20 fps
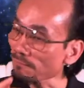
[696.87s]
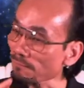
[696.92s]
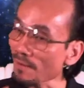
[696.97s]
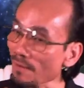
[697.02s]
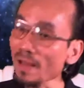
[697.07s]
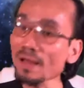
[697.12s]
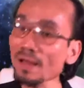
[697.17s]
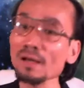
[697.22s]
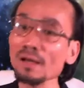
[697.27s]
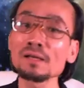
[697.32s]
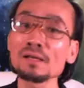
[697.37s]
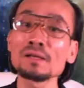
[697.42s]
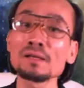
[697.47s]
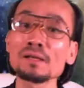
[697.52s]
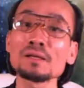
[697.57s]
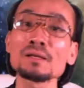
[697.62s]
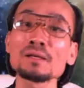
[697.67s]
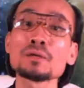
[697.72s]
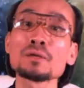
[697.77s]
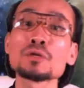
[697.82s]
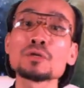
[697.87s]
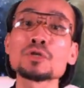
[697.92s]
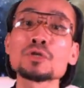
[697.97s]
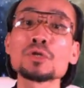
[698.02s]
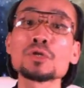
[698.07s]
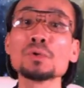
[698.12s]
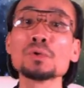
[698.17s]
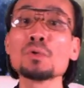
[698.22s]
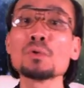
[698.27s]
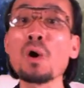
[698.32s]
fairly
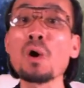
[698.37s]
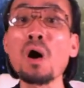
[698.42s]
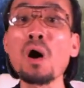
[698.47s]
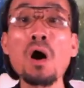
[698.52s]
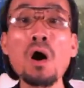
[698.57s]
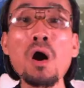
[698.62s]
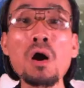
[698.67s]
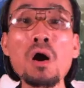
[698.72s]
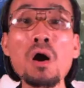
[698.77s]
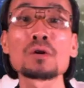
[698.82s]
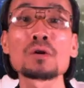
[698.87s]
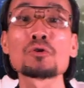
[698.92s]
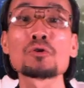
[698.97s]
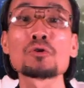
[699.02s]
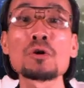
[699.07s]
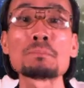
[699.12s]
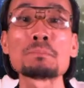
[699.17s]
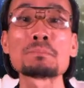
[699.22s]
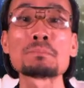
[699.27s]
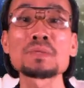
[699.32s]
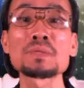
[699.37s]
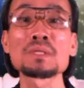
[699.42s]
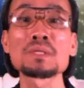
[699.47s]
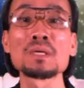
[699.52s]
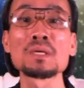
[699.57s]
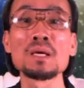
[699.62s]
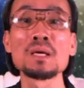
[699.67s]
to all the groups.